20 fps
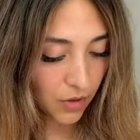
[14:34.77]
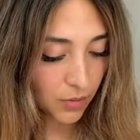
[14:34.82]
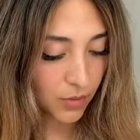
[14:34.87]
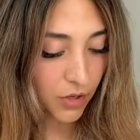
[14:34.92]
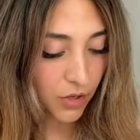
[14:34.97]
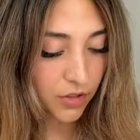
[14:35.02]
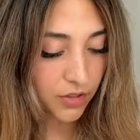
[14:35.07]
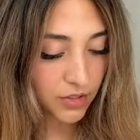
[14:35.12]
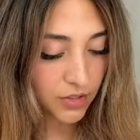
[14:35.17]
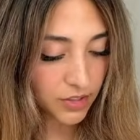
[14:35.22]
Oh
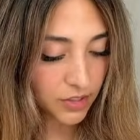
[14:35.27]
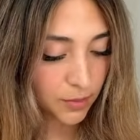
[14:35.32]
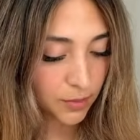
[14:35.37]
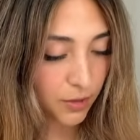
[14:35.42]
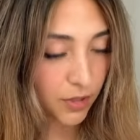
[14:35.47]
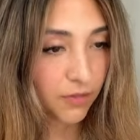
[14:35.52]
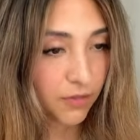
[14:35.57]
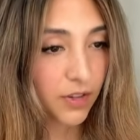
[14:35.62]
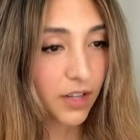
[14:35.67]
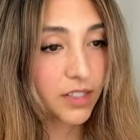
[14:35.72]
my God, this is
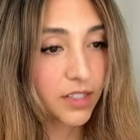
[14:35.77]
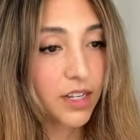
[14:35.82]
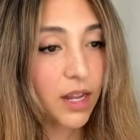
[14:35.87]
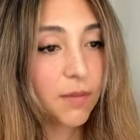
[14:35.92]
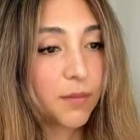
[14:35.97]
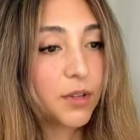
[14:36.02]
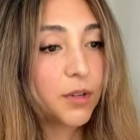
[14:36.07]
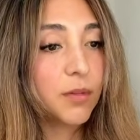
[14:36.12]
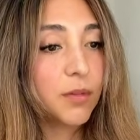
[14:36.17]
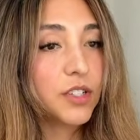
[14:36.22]
perfect.
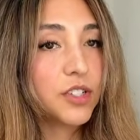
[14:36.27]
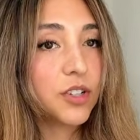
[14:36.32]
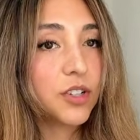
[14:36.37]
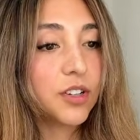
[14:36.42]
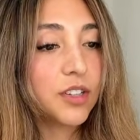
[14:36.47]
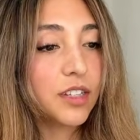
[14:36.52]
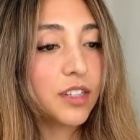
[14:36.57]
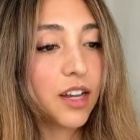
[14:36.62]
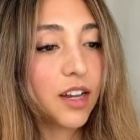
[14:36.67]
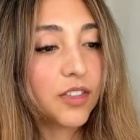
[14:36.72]
I'm going to
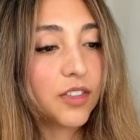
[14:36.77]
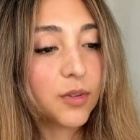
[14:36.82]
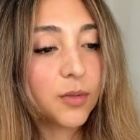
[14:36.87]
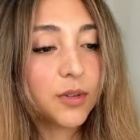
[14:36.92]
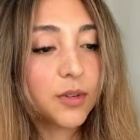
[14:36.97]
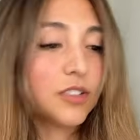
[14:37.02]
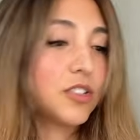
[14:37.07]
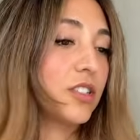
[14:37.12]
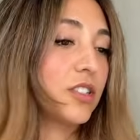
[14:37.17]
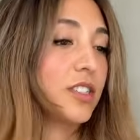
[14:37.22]
return the other
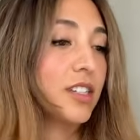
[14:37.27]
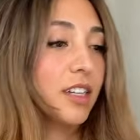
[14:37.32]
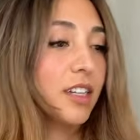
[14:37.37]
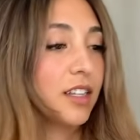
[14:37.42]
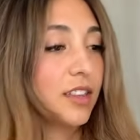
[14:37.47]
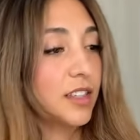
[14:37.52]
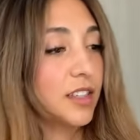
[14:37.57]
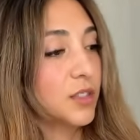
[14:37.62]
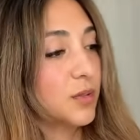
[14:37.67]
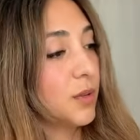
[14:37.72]
one just to
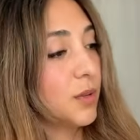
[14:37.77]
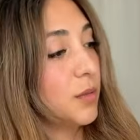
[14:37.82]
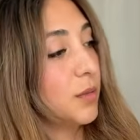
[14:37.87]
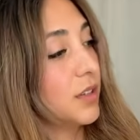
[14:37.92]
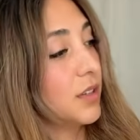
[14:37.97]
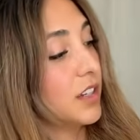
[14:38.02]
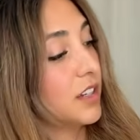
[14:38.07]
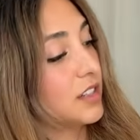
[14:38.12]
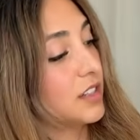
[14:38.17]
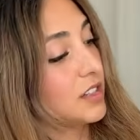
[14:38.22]
get this one
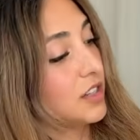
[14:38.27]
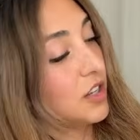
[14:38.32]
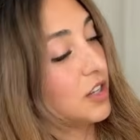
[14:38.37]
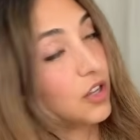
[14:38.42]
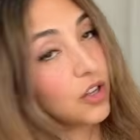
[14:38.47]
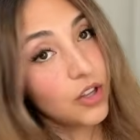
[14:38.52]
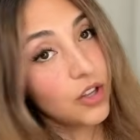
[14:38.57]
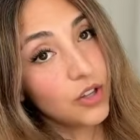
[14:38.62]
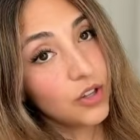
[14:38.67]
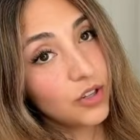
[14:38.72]
because
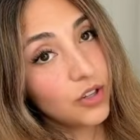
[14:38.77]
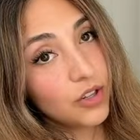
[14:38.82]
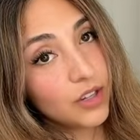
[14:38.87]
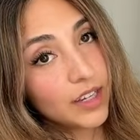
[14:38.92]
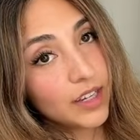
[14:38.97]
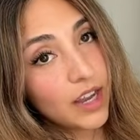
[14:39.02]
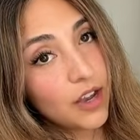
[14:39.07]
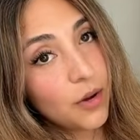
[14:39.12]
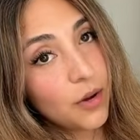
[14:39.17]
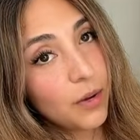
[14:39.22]

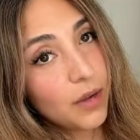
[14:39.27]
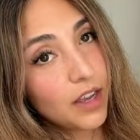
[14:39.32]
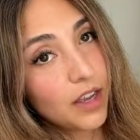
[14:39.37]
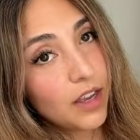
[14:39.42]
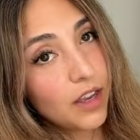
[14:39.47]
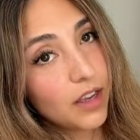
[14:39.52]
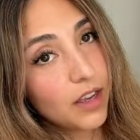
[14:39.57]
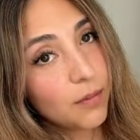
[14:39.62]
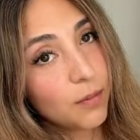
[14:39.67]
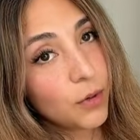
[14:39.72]
look how
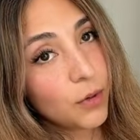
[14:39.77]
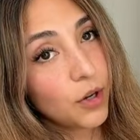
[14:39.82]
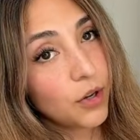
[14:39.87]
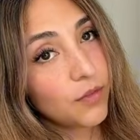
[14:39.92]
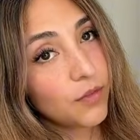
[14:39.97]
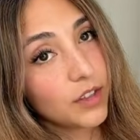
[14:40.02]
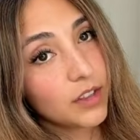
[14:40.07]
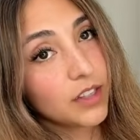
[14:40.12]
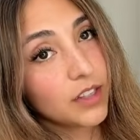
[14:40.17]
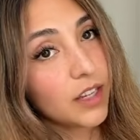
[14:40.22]

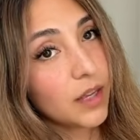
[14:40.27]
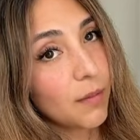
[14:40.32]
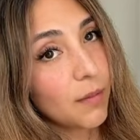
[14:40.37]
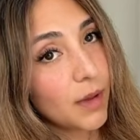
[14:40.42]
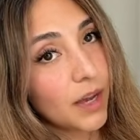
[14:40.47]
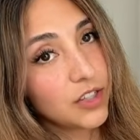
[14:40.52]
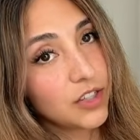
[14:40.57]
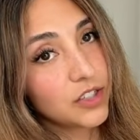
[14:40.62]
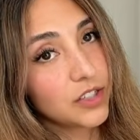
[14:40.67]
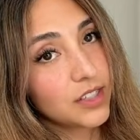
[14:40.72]
perfectly it
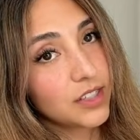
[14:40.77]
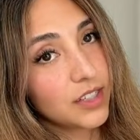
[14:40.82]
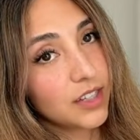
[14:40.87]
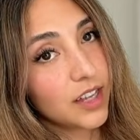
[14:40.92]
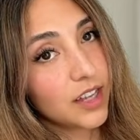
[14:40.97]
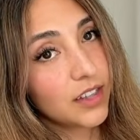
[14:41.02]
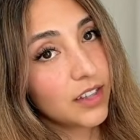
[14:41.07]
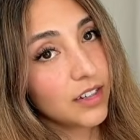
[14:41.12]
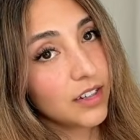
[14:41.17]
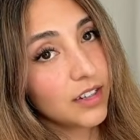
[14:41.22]
matches
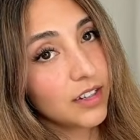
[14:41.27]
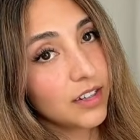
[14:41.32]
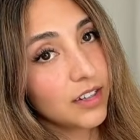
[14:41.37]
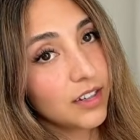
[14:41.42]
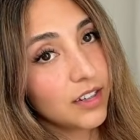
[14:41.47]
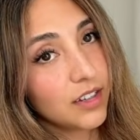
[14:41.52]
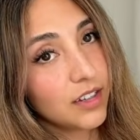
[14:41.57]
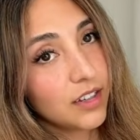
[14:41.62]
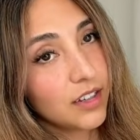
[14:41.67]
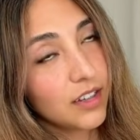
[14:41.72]
together.
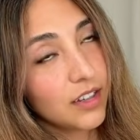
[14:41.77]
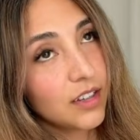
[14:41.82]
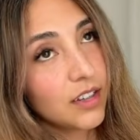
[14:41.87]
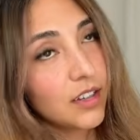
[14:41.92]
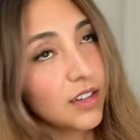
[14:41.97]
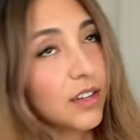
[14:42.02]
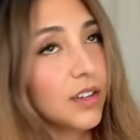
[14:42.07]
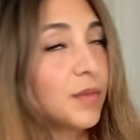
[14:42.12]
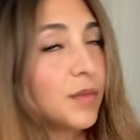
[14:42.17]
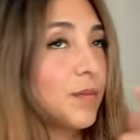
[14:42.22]

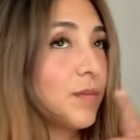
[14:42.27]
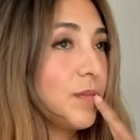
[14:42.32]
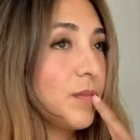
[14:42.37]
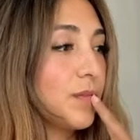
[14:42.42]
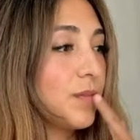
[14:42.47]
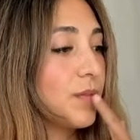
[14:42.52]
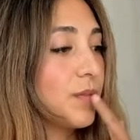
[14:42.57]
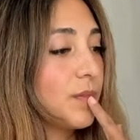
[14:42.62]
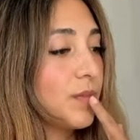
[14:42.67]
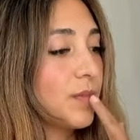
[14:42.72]

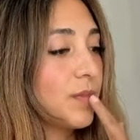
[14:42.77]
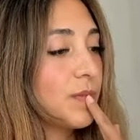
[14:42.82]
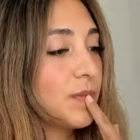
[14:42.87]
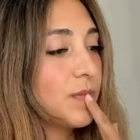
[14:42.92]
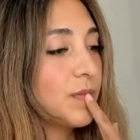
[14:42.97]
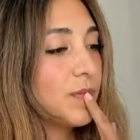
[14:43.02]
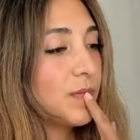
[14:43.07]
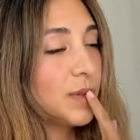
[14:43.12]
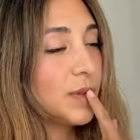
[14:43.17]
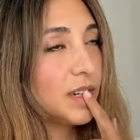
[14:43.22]

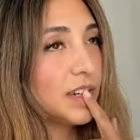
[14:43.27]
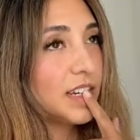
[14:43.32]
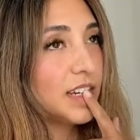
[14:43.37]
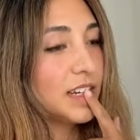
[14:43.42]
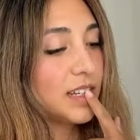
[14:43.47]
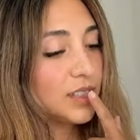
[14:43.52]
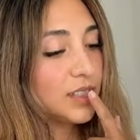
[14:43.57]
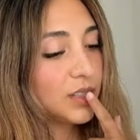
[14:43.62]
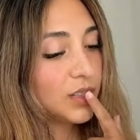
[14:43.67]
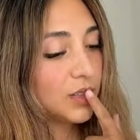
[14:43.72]
But it
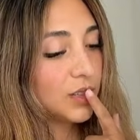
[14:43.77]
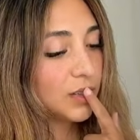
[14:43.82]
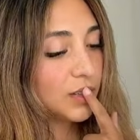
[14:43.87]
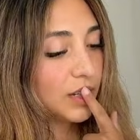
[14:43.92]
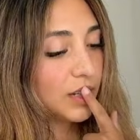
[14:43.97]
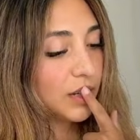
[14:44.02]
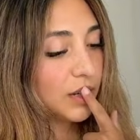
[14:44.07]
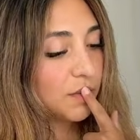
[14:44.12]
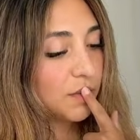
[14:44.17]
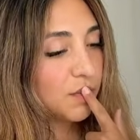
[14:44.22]
is
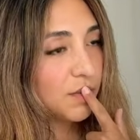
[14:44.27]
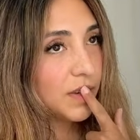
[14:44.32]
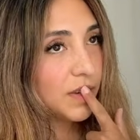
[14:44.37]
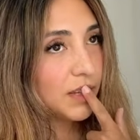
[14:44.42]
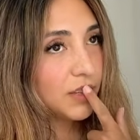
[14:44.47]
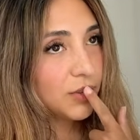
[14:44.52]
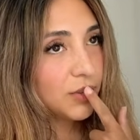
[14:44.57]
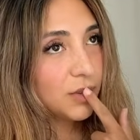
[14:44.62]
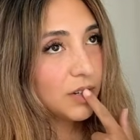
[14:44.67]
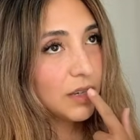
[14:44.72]
cream,
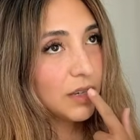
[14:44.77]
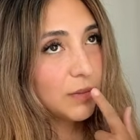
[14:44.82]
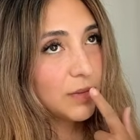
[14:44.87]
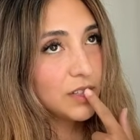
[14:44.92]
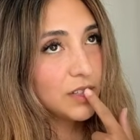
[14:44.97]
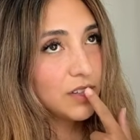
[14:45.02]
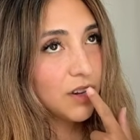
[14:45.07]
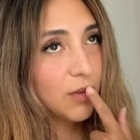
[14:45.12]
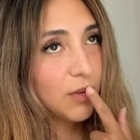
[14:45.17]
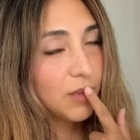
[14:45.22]
and cream
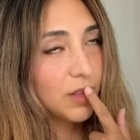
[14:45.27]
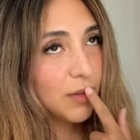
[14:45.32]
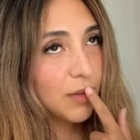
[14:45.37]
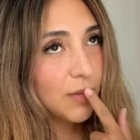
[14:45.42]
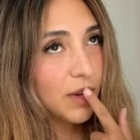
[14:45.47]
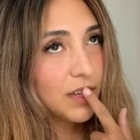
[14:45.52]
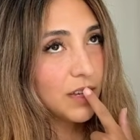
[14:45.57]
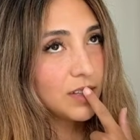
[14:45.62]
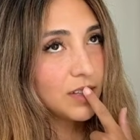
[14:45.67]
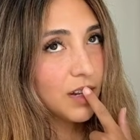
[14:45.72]
is not really
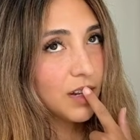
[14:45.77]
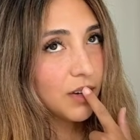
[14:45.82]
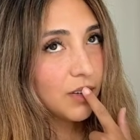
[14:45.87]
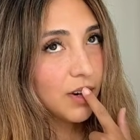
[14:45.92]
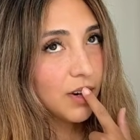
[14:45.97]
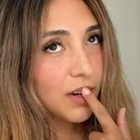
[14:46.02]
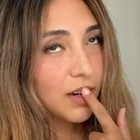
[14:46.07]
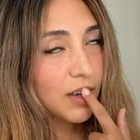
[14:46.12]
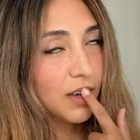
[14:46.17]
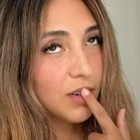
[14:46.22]
my
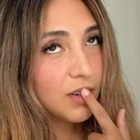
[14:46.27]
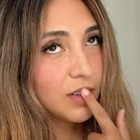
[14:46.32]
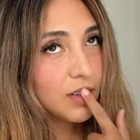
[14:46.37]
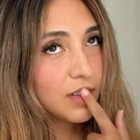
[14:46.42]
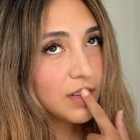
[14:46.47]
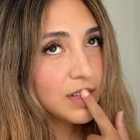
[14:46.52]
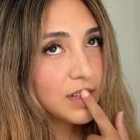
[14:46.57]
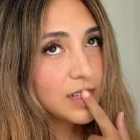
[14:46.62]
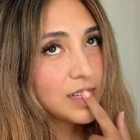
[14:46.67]
aesthetic right now.